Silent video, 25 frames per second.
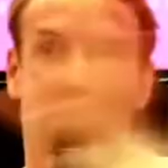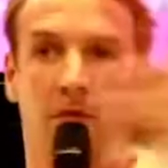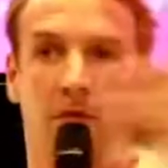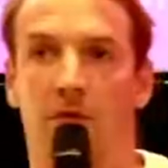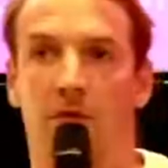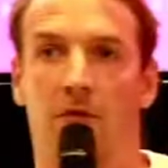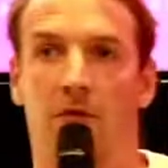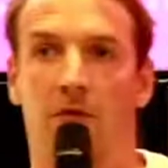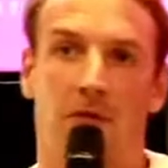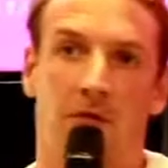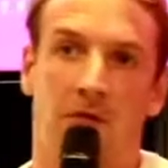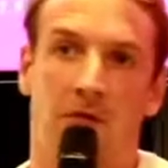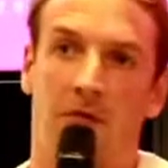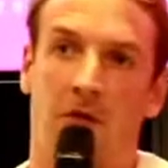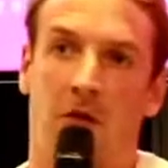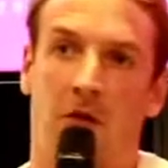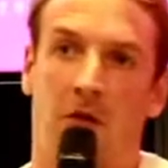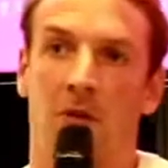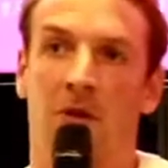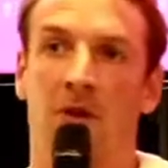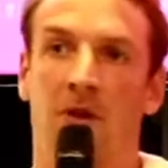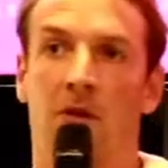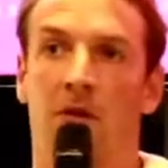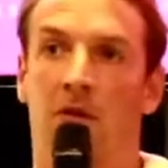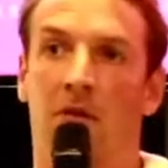for
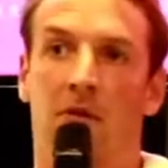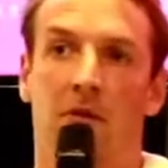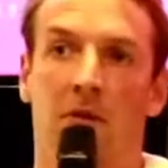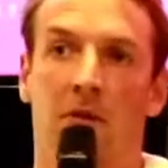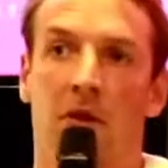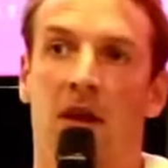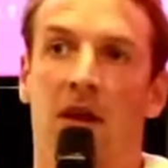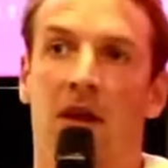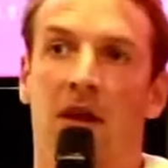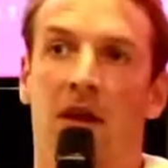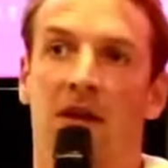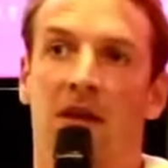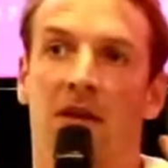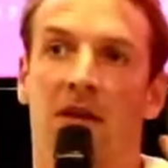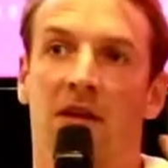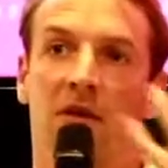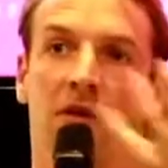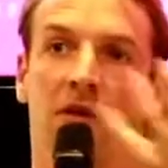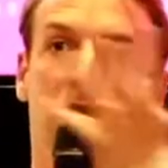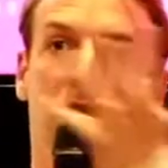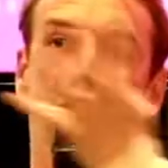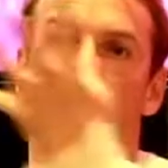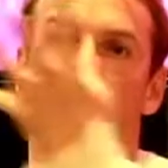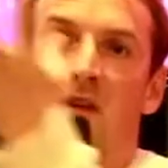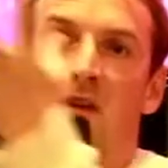me, either
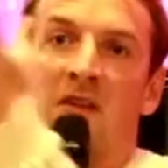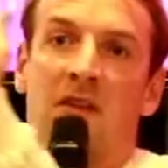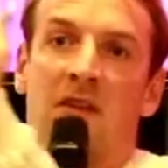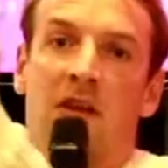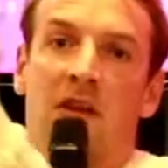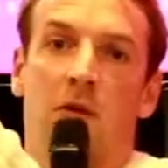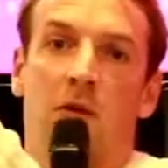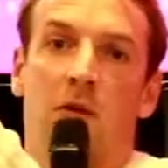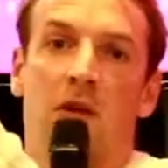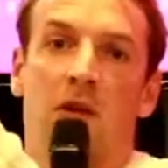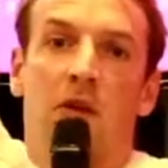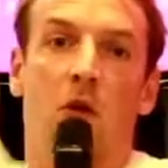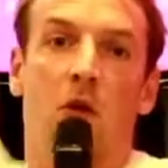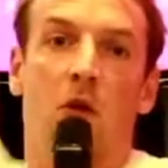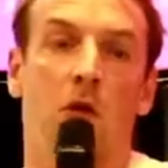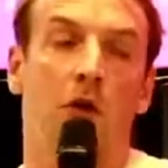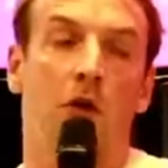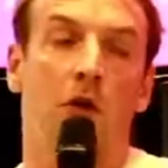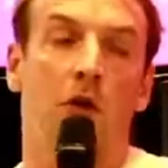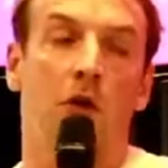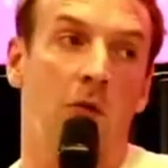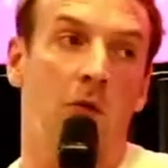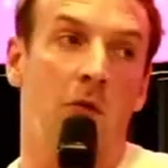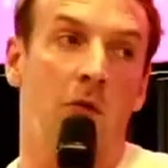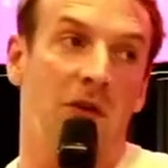you integrate all the
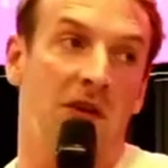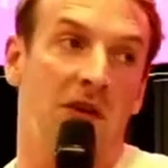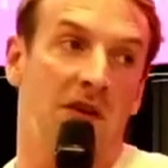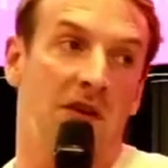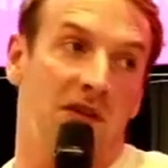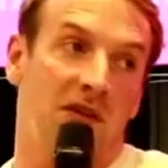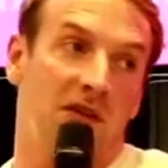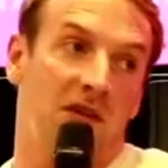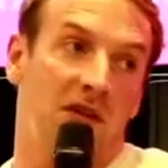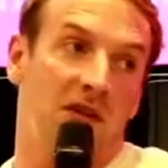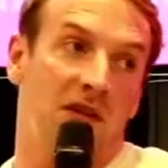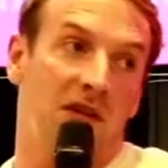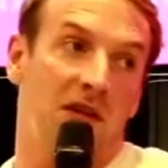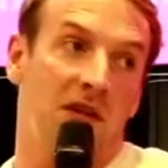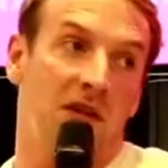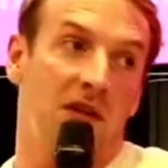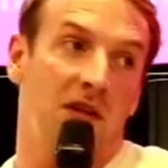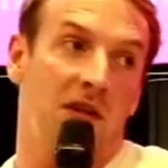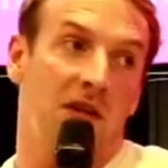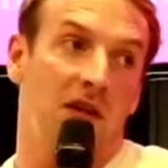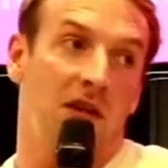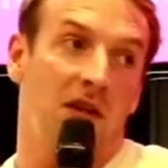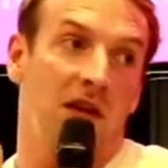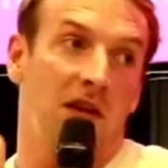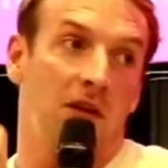complexity
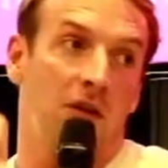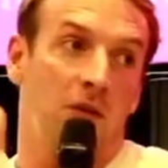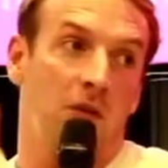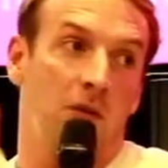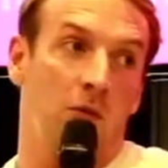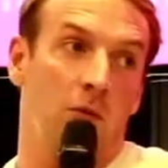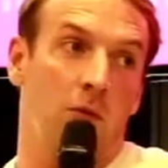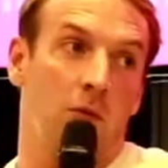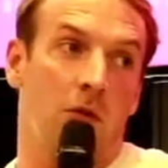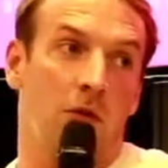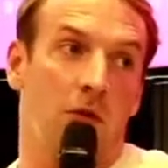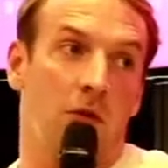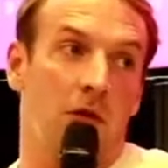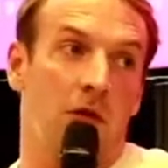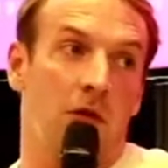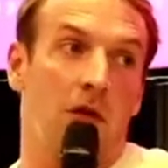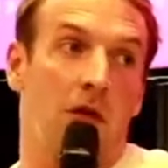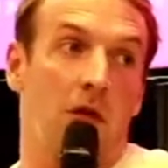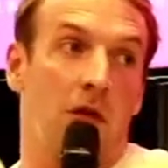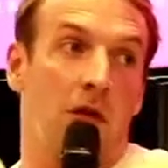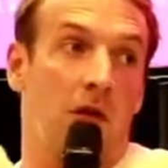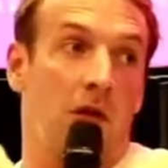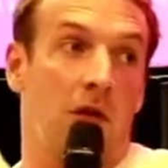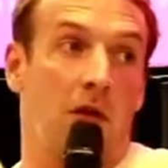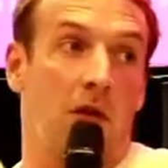like
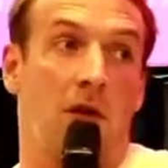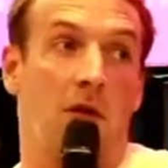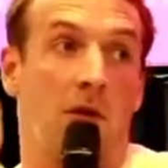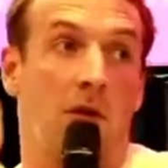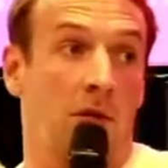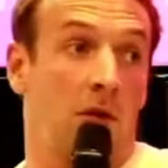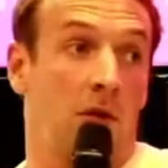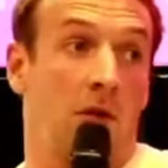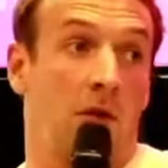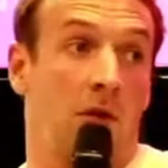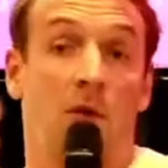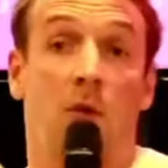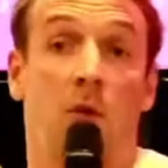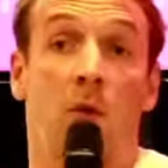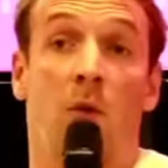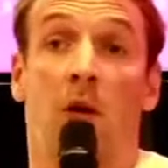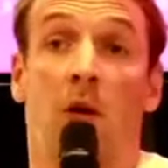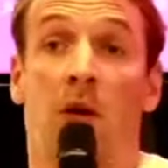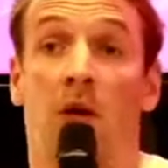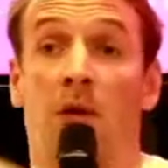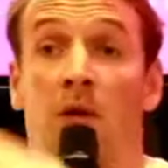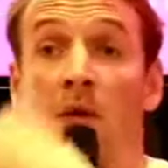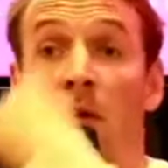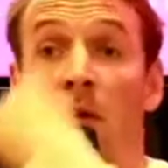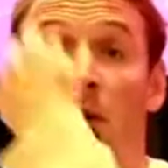Uber,
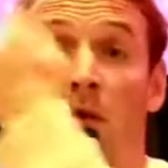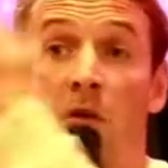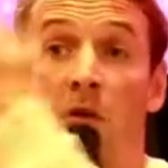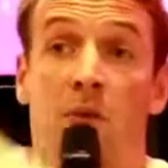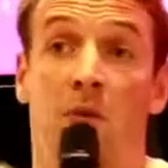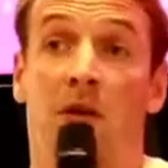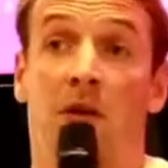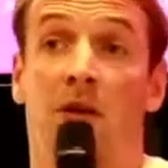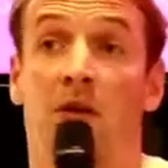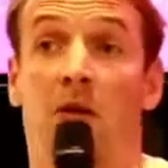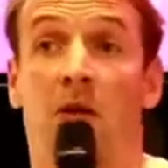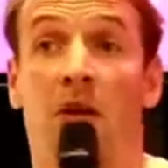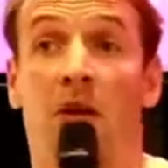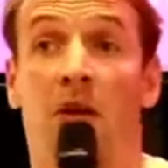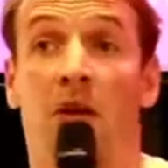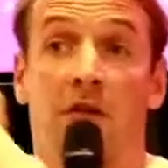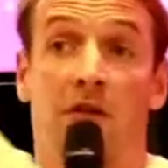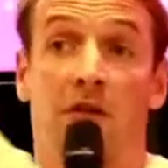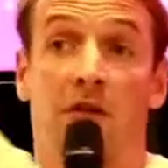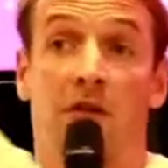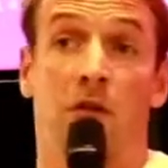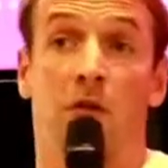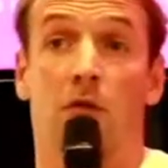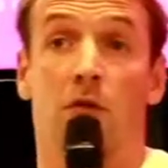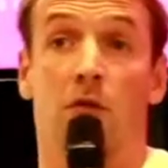and you make a lot of
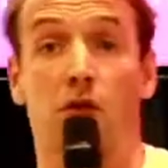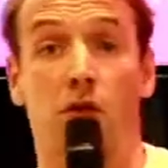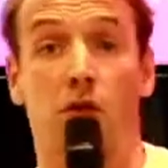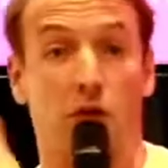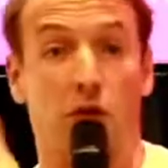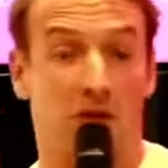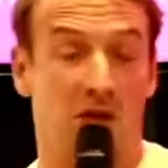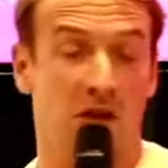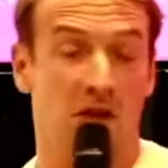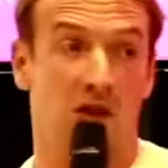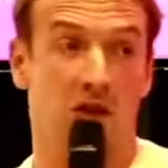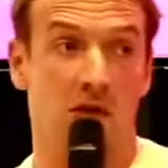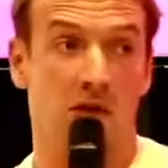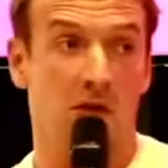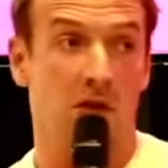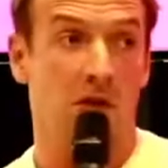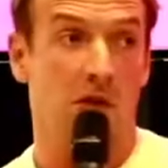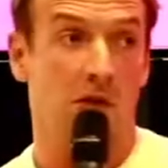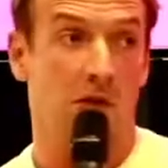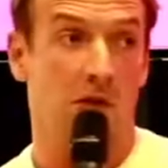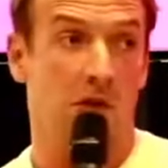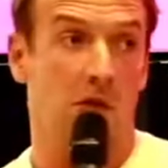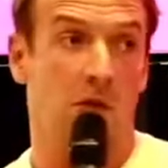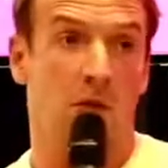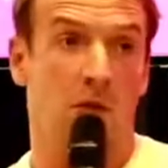curation
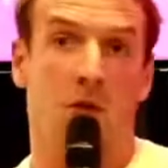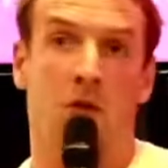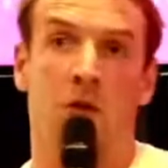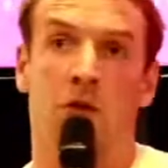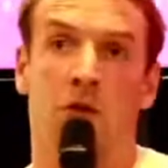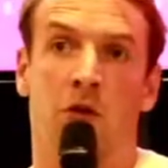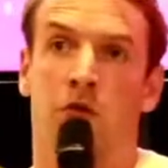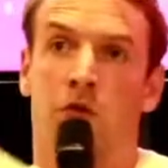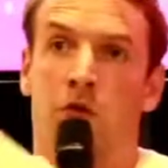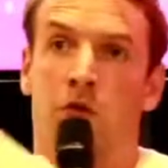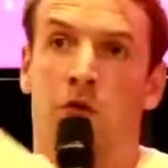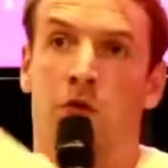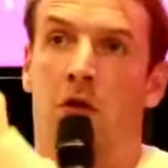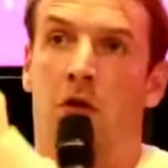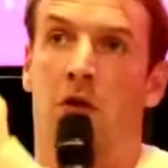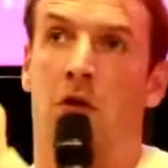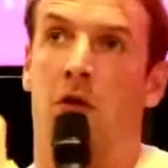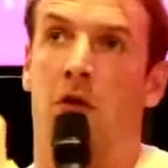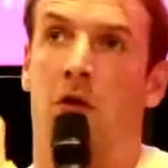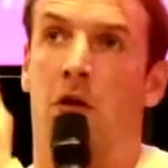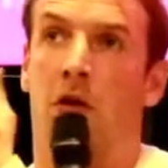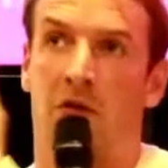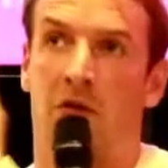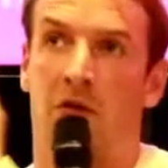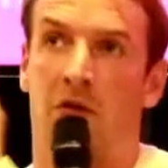around your
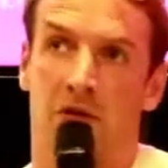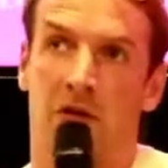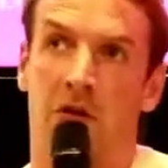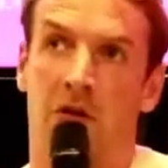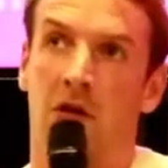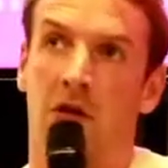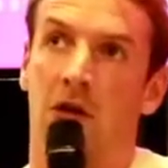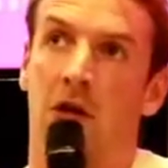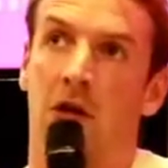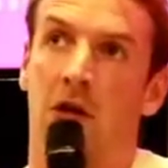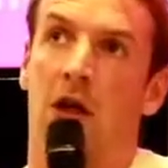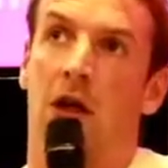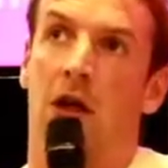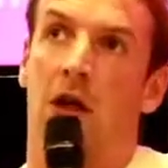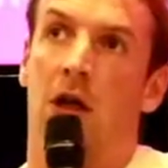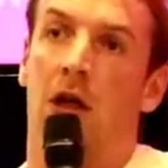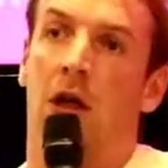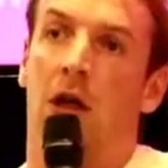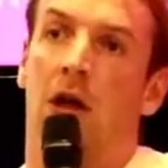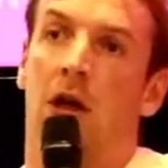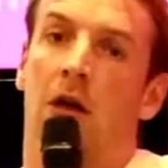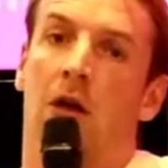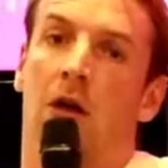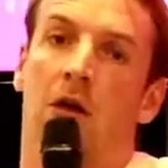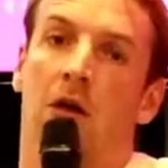offer,
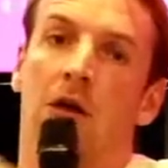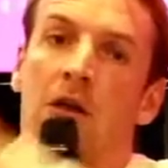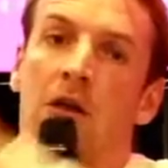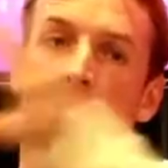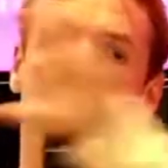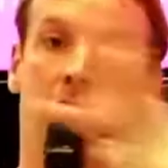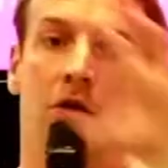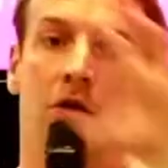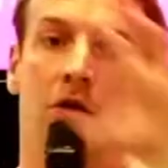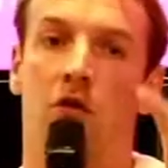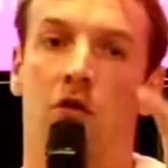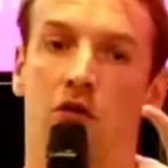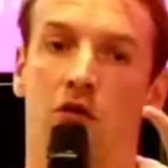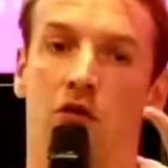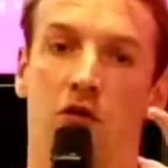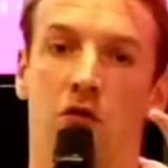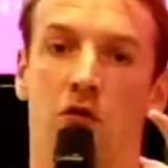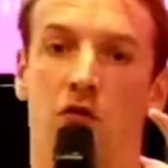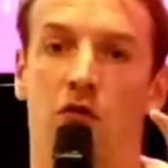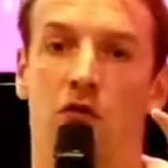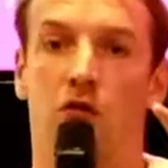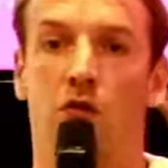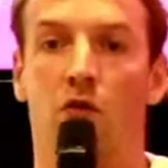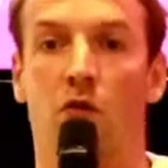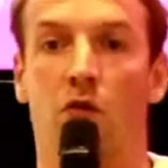or either you choose
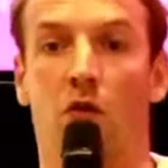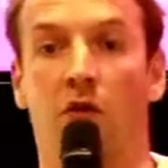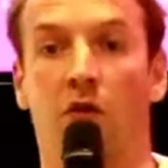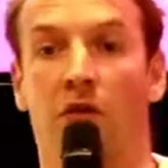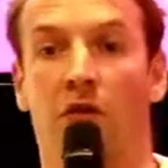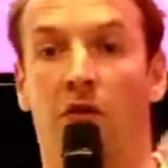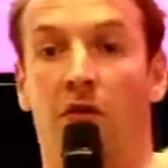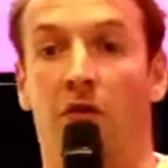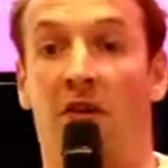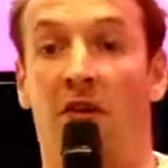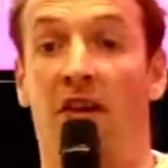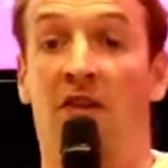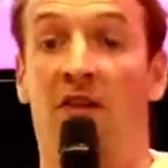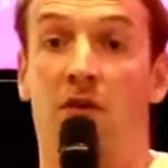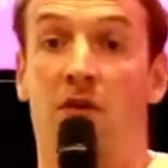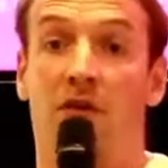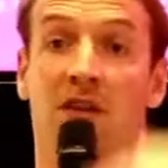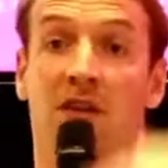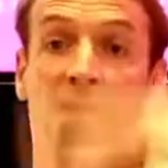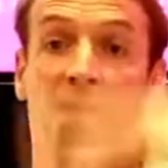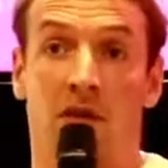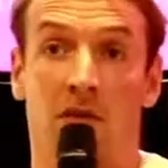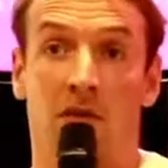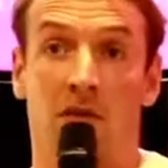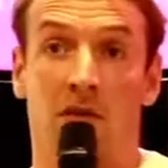to offer
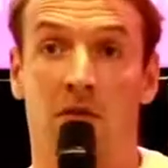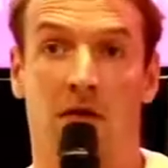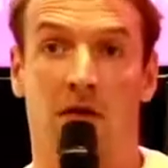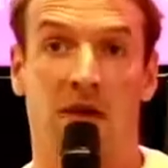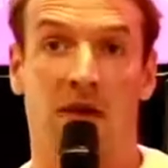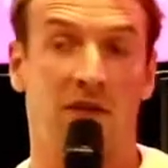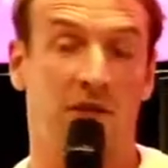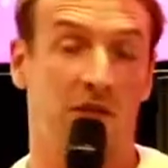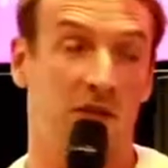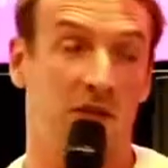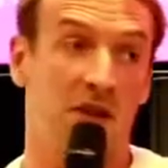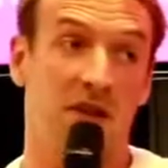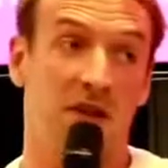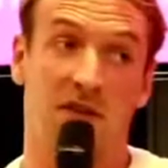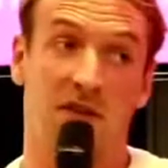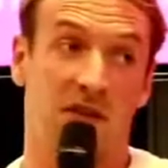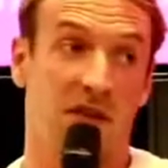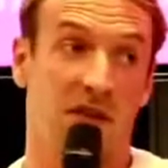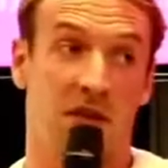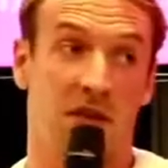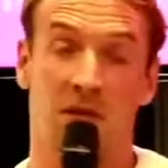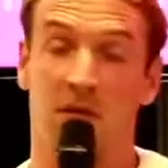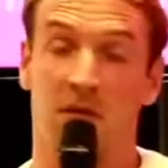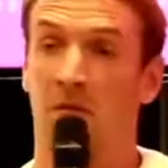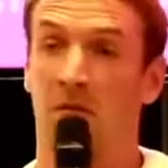everything, every
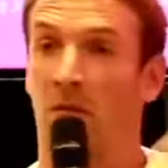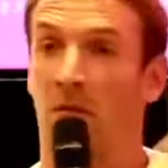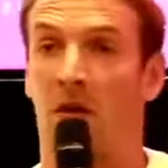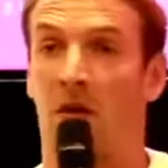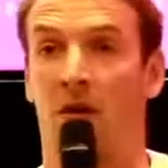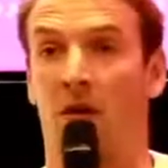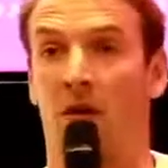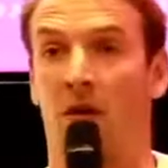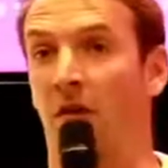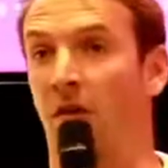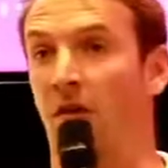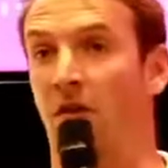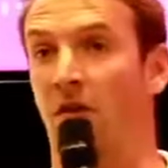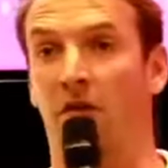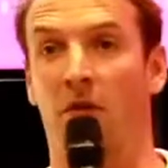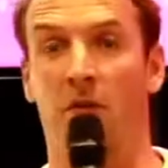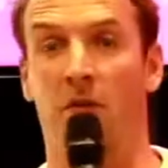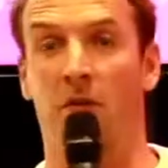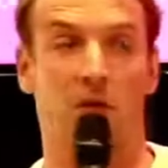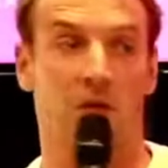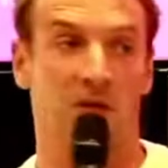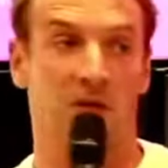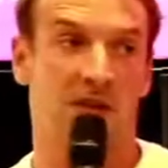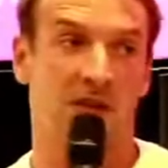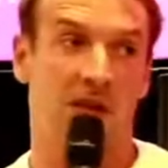listing from
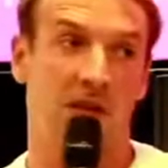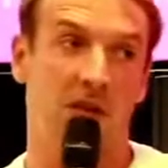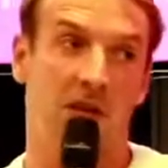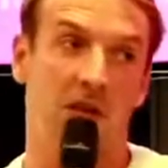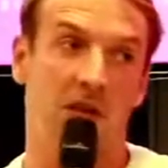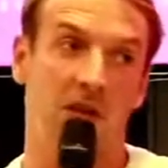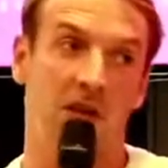your seller,